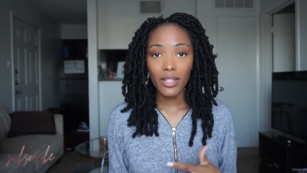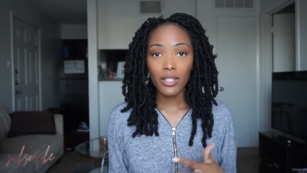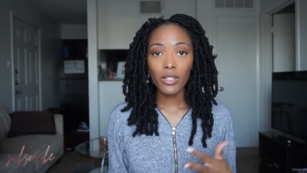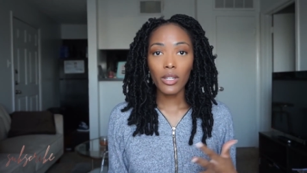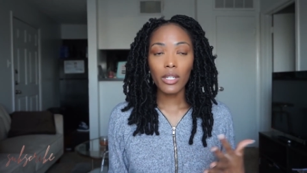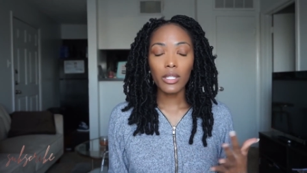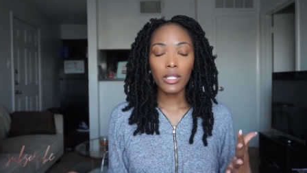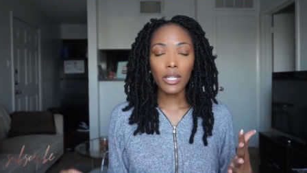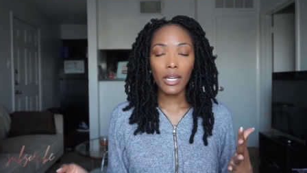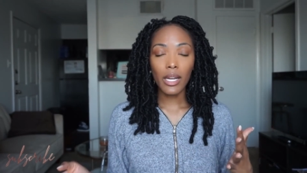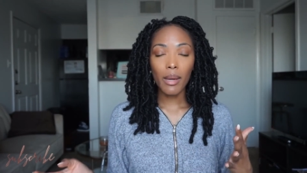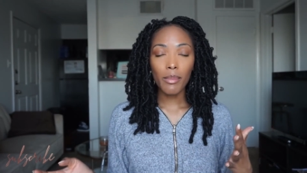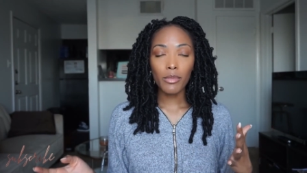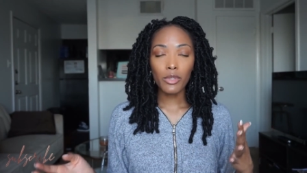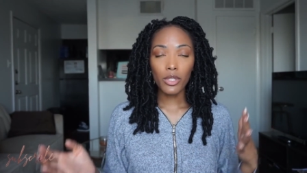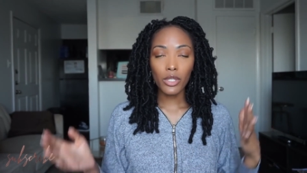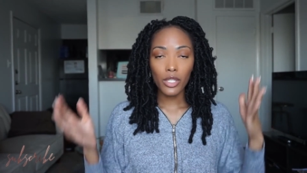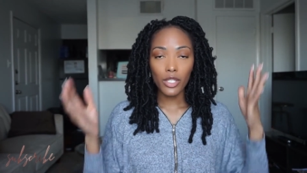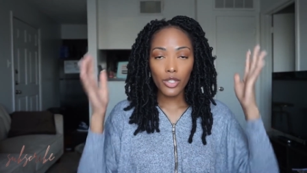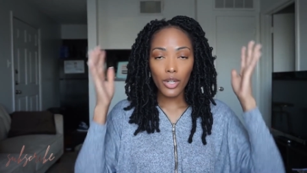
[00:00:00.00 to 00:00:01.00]
So I was like, I'm just
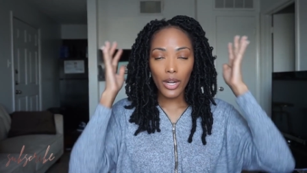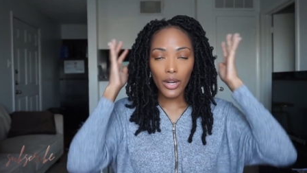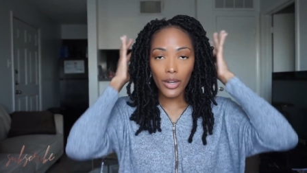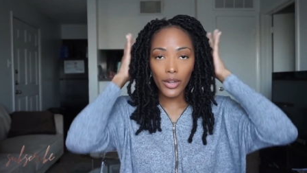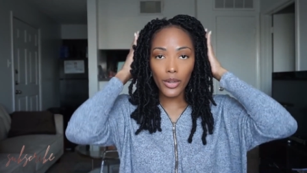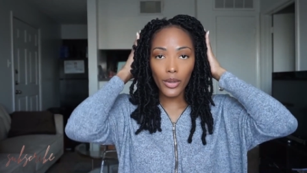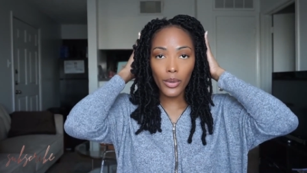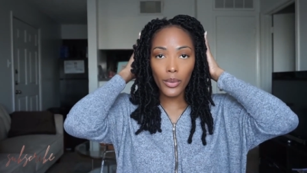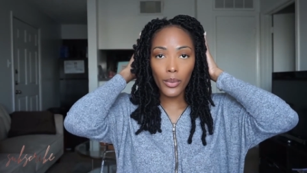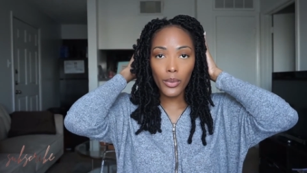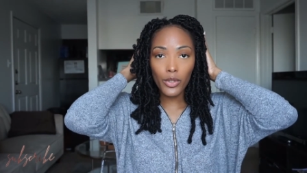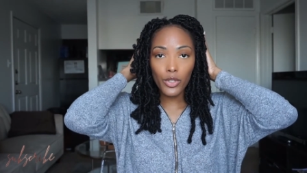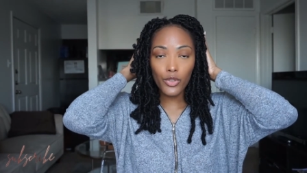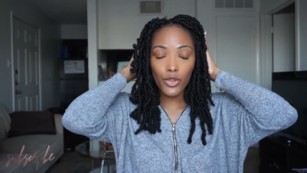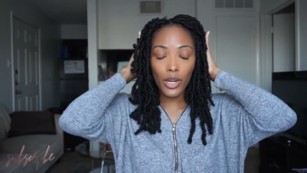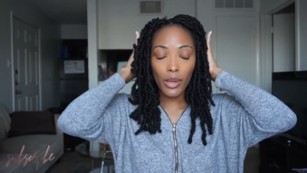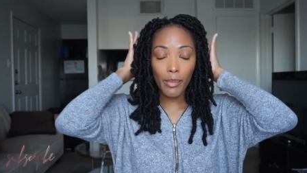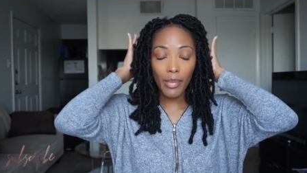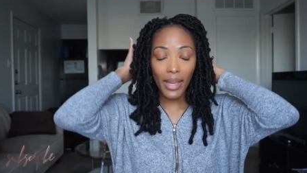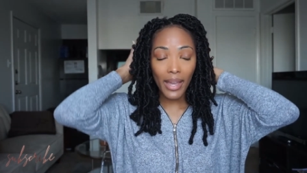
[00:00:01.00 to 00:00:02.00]
gonna try to do
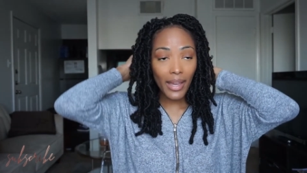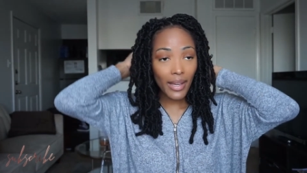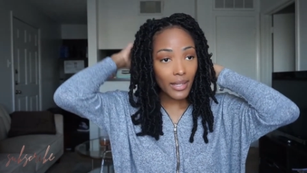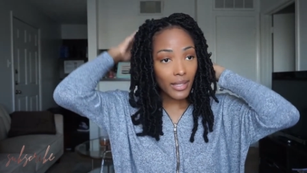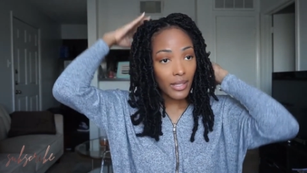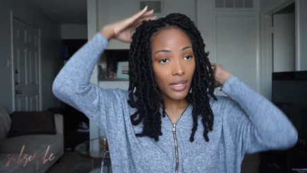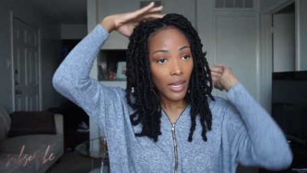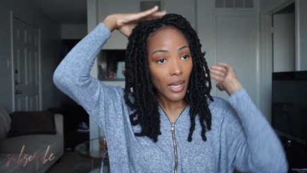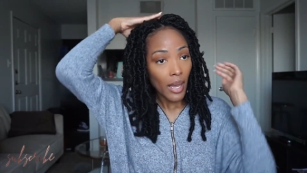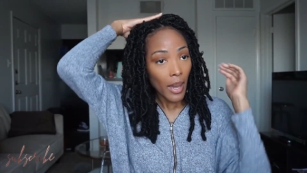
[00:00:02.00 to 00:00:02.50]
straight backs.